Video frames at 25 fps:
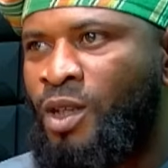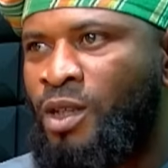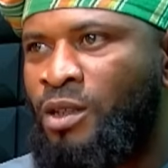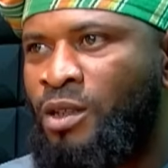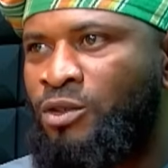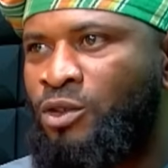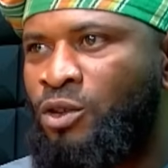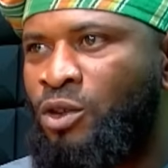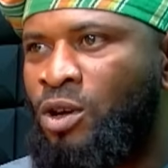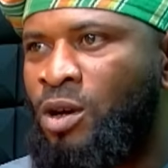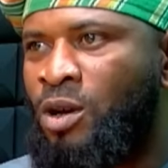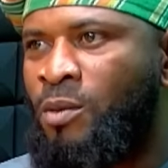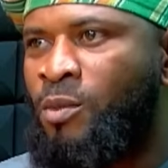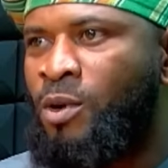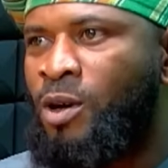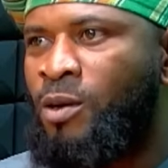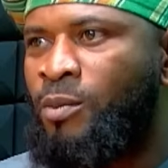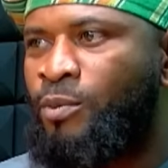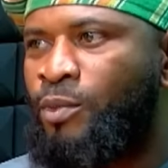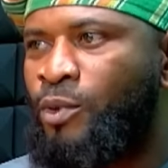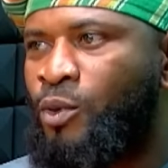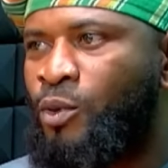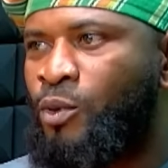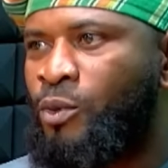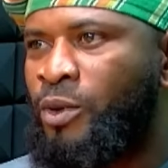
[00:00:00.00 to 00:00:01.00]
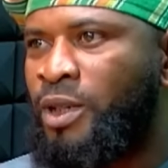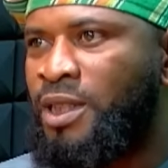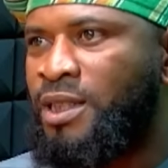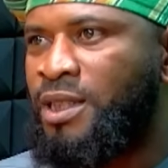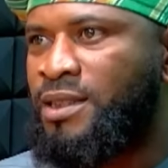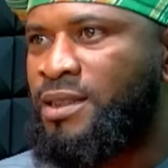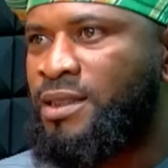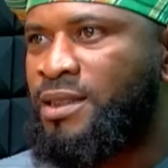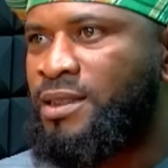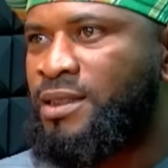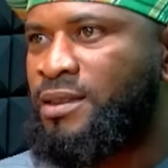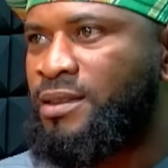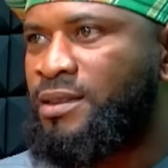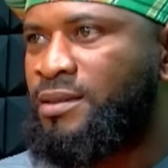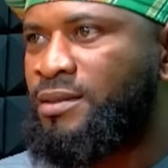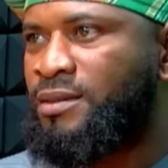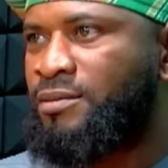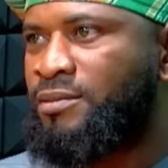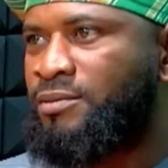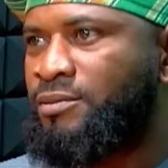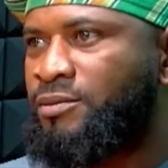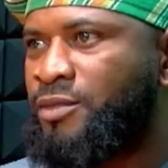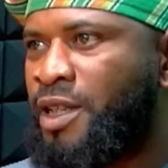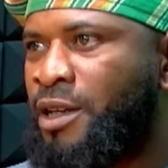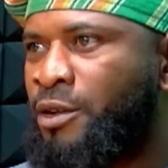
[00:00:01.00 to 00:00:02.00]
to come up with
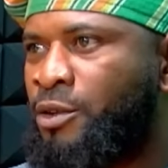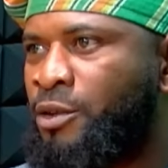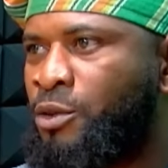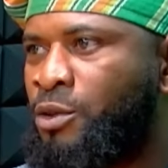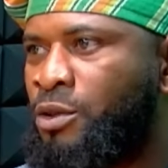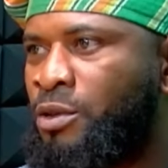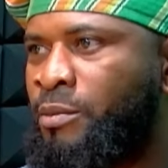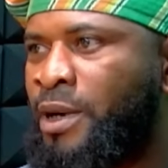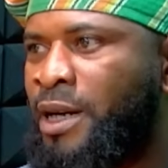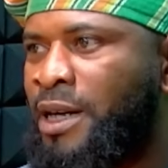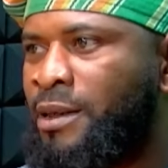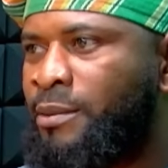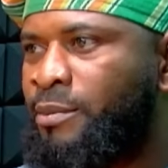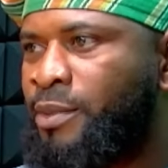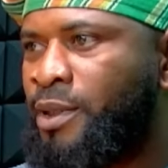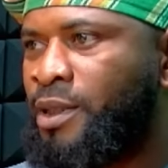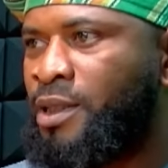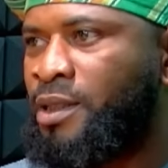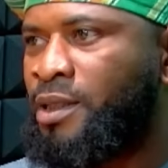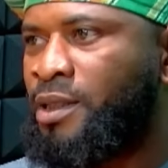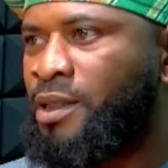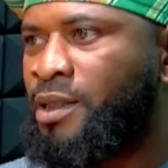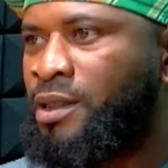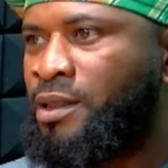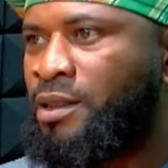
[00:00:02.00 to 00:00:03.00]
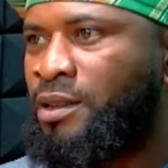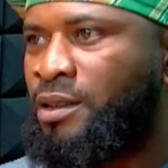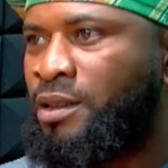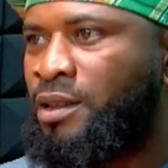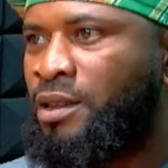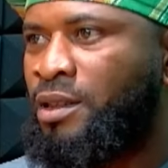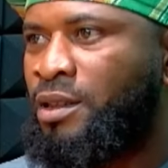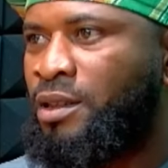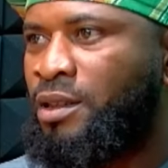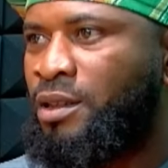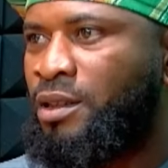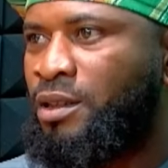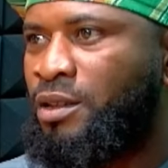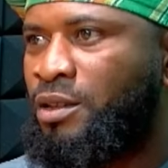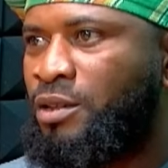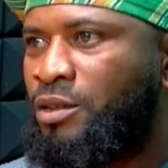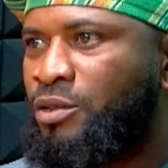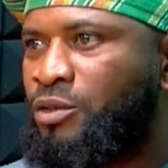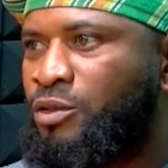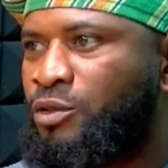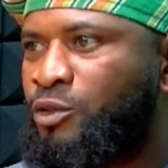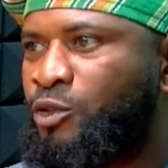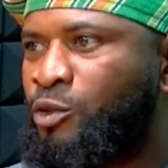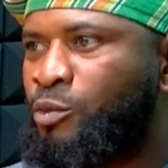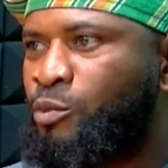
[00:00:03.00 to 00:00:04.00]
a roadmap
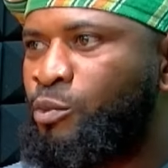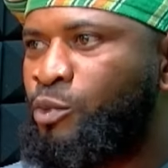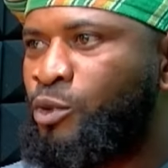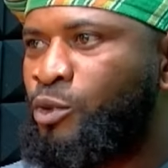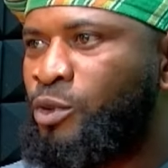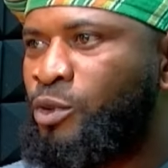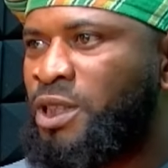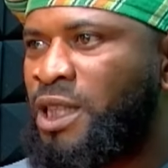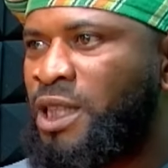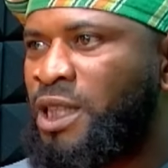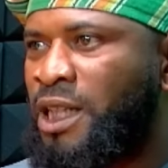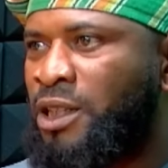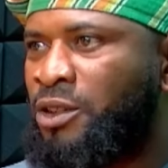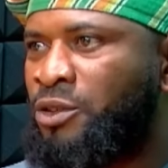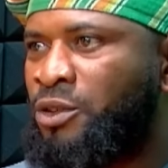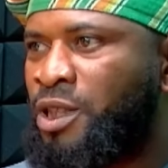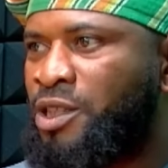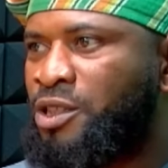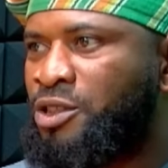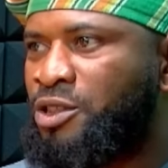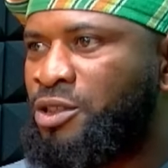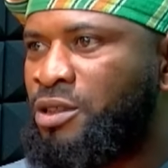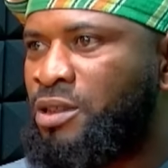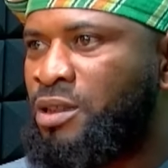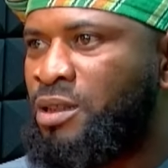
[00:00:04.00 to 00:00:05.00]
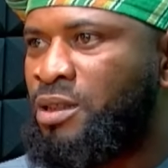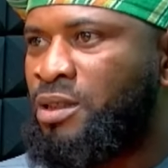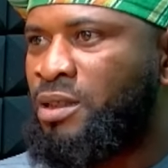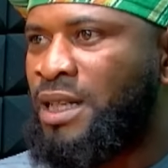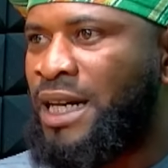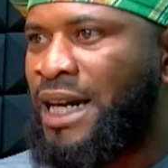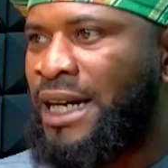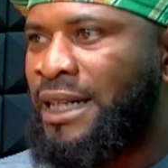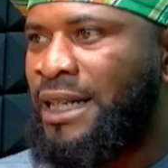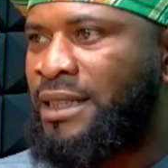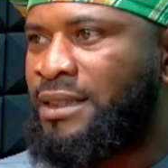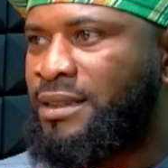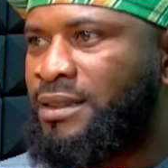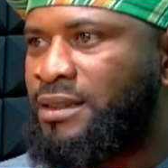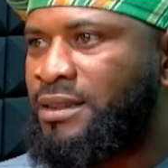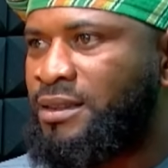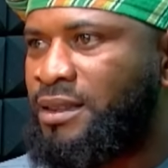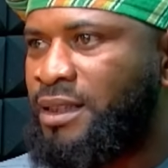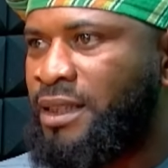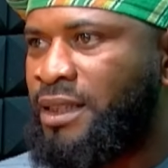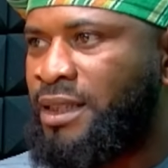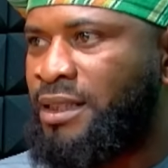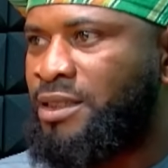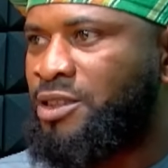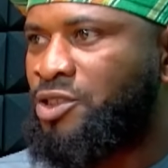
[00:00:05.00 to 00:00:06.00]
to put education at
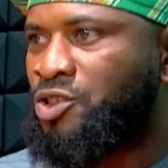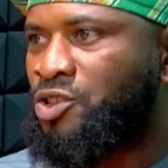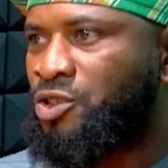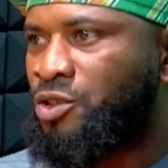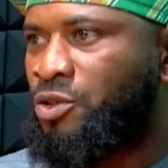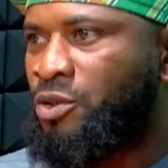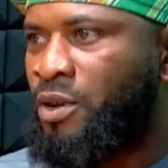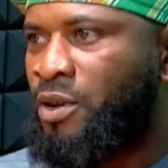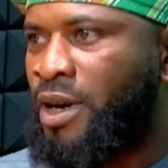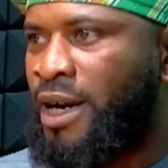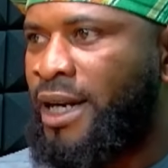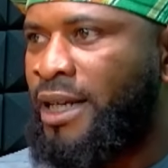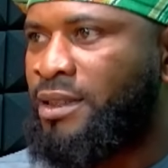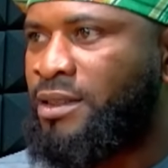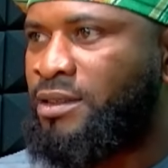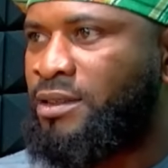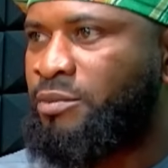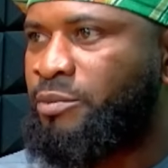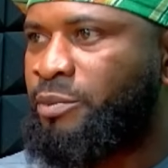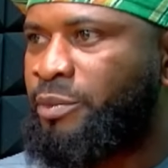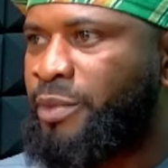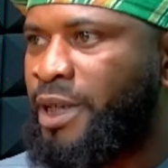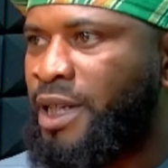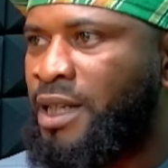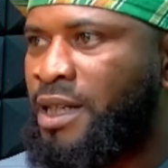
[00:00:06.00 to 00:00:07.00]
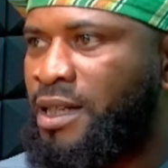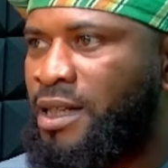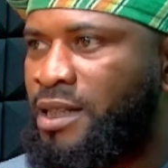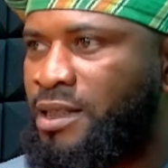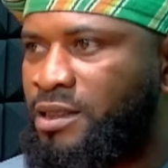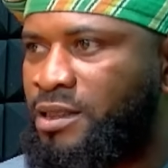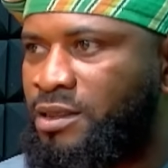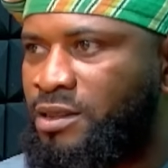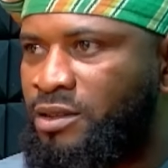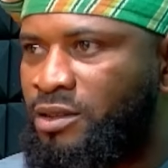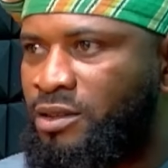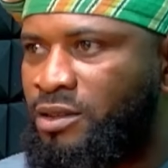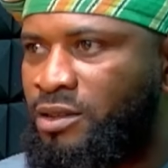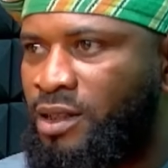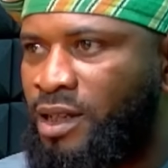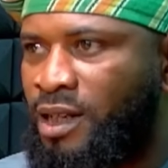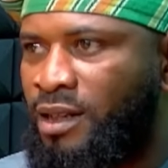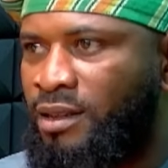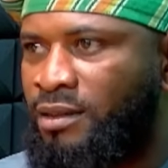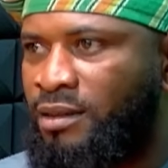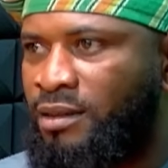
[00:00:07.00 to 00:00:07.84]
its right pedestal.